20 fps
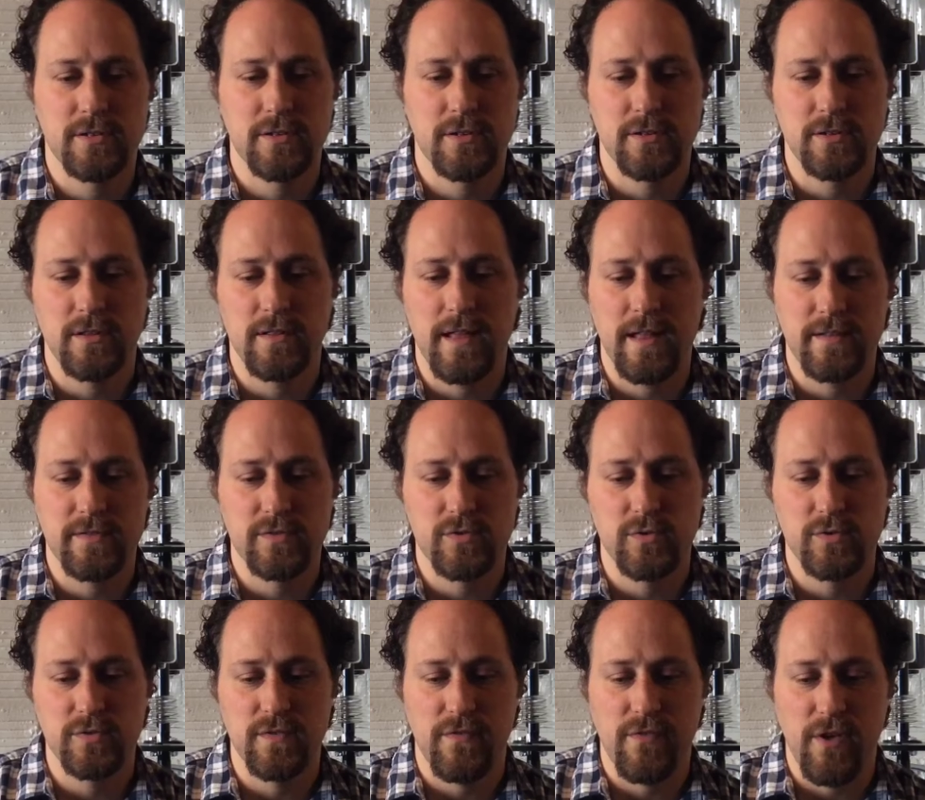there's a
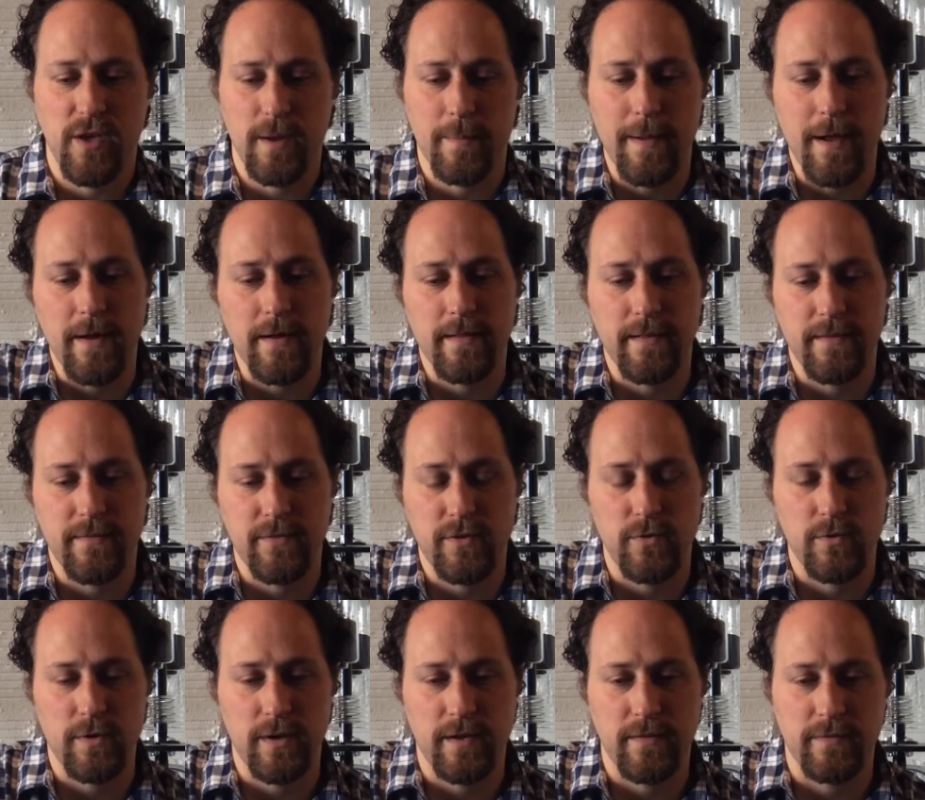lot of schools of thought about
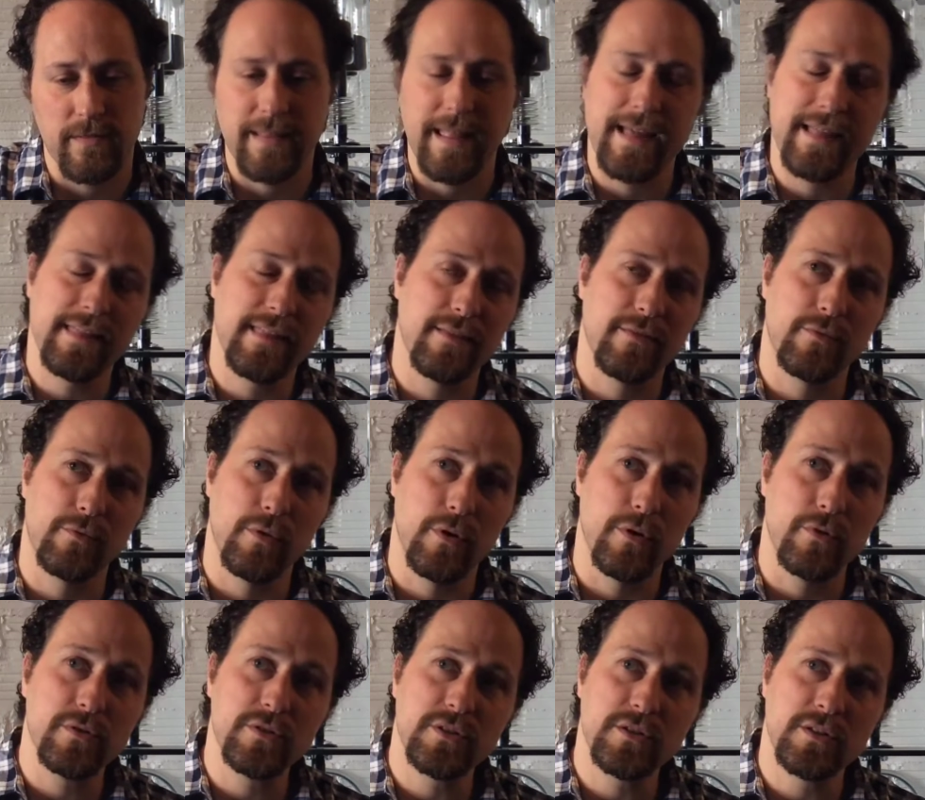if you kind of
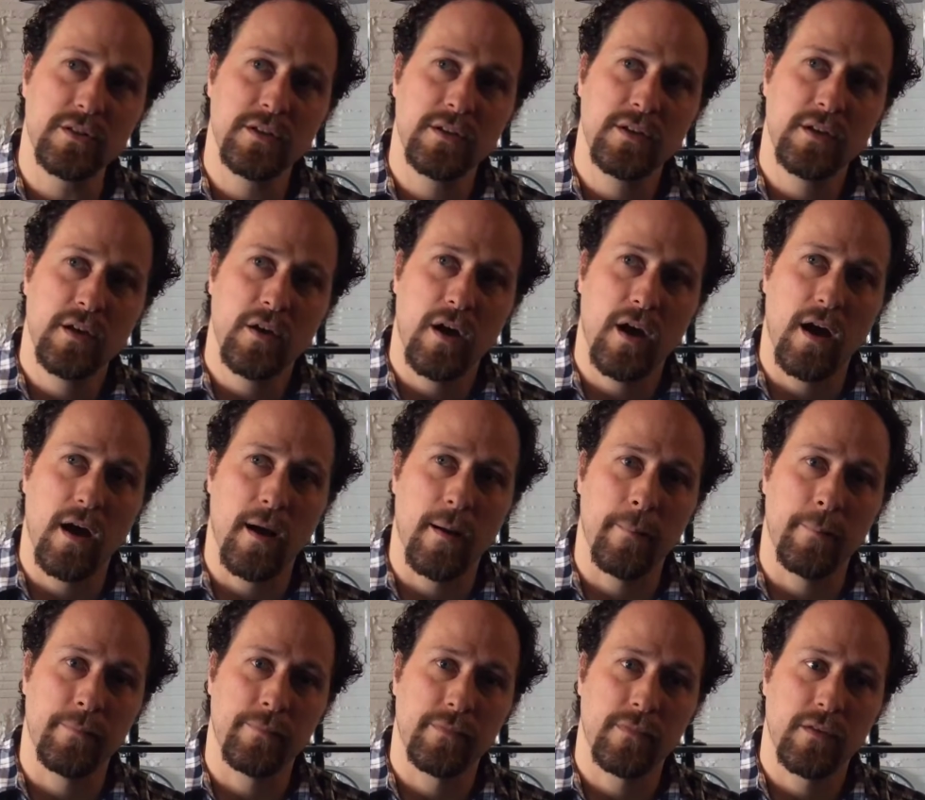lengthen the roast,
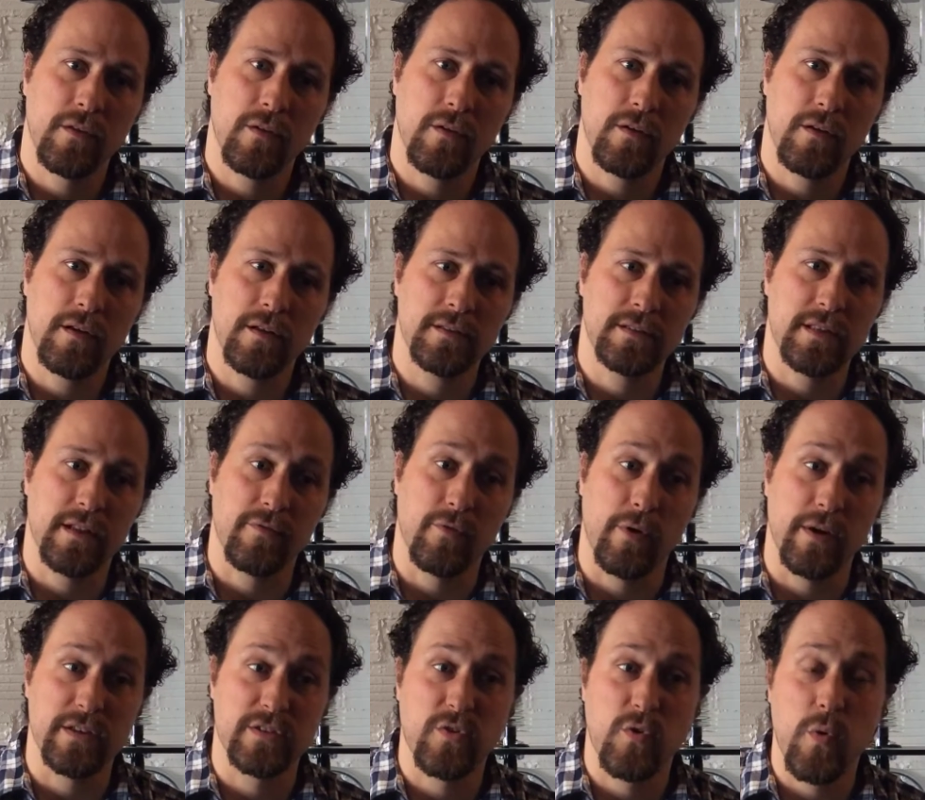
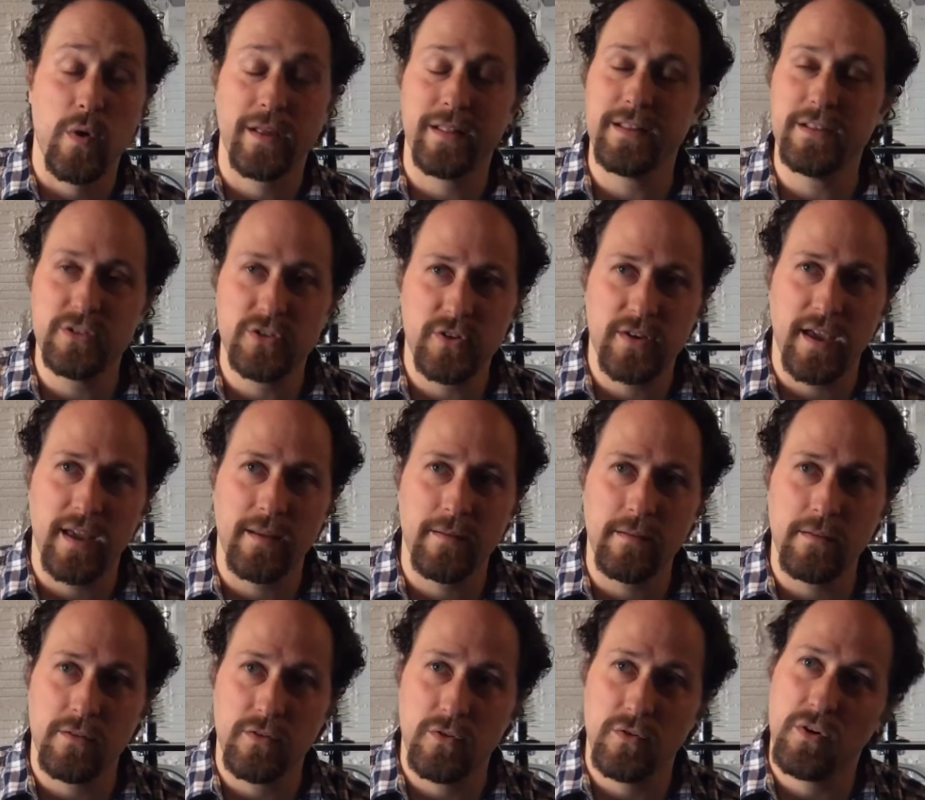instead of going as quickly as
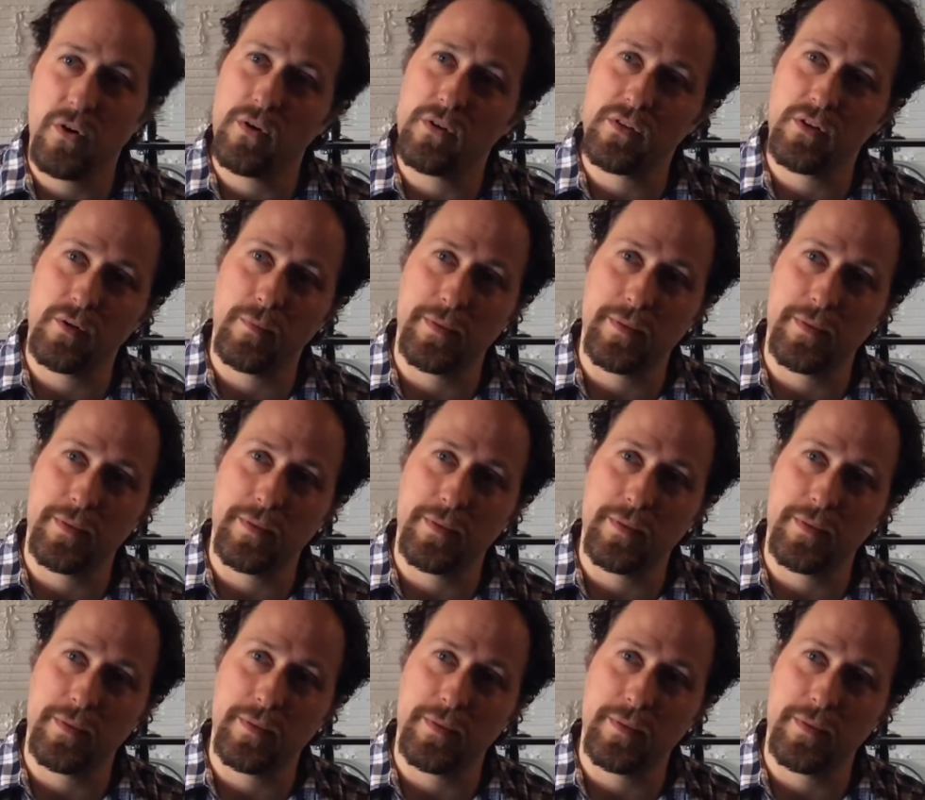you can, you